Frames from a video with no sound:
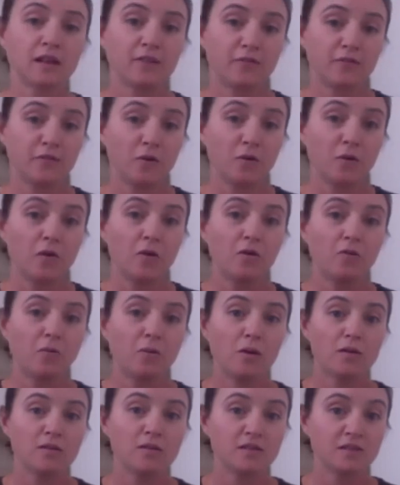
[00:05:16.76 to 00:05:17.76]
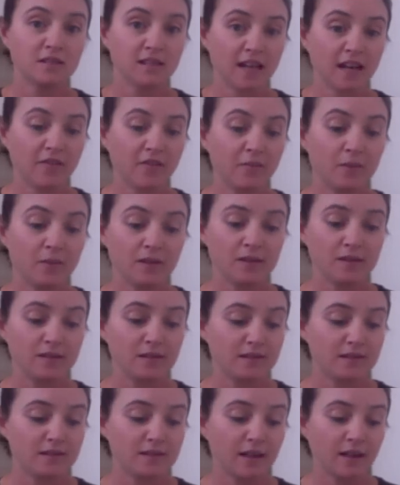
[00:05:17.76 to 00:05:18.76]
for was to have a
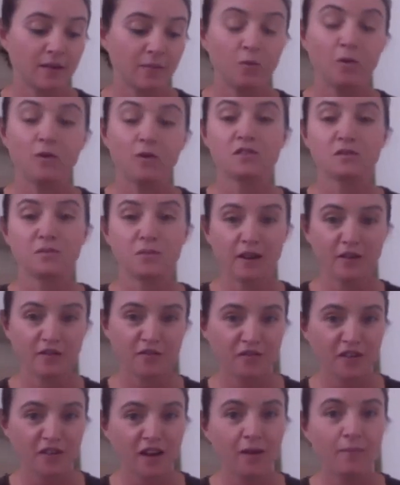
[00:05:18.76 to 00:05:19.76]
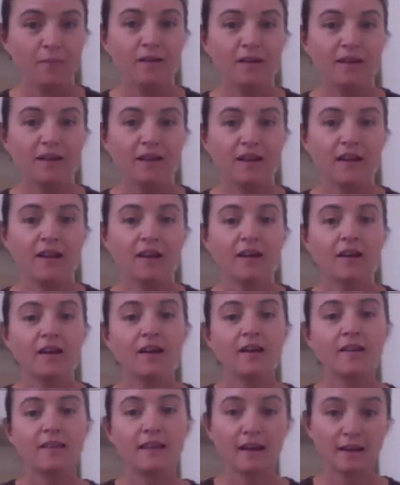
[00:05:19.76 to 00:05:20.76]
business that works around family,
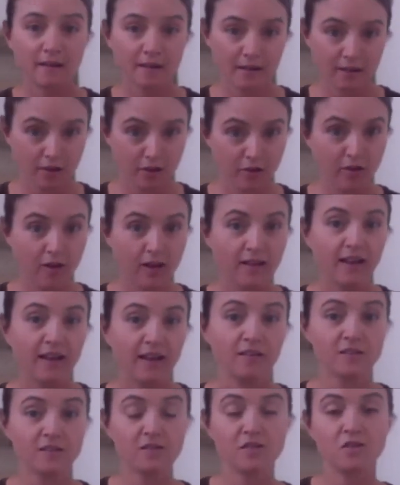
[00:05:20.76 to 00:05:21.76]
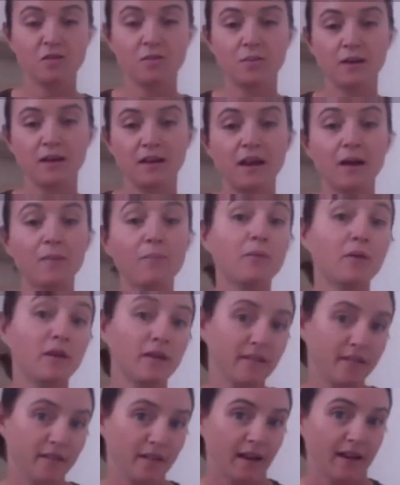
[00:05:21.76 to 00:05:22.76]
that, you know, allows you to be
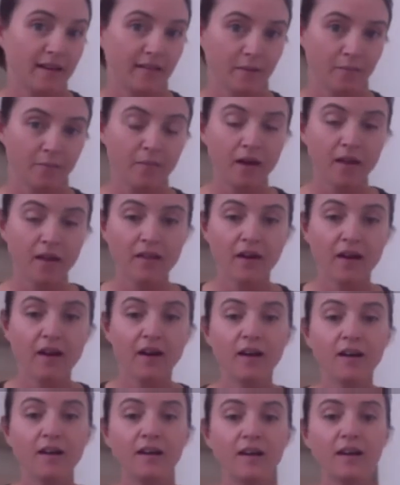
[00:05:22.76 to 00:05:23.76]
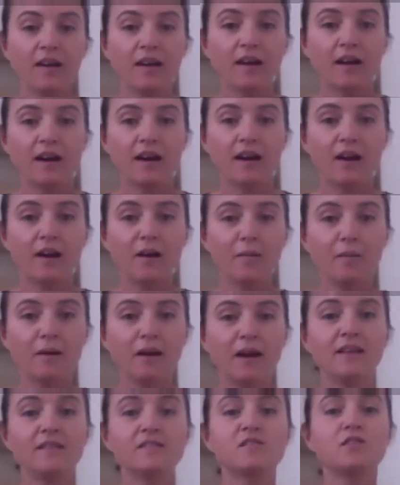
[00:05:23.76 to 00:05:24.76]
present as a mother.
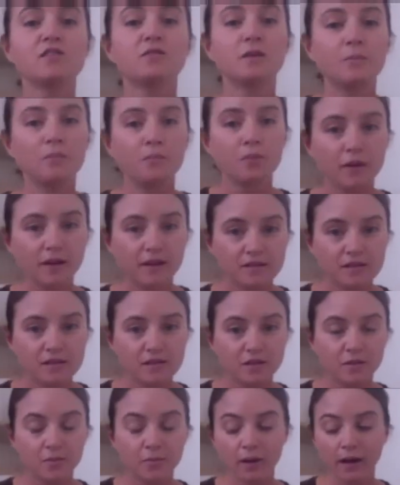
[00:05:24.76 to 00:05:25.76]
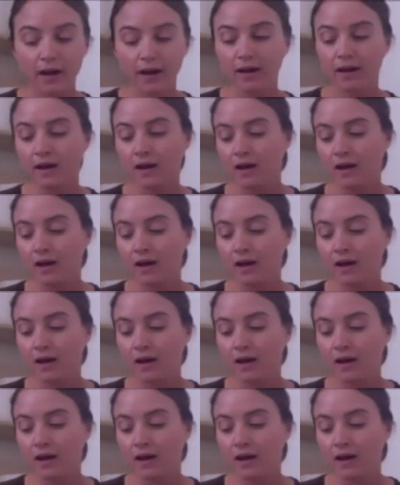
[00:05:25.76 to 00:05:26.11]
And so it brings you back.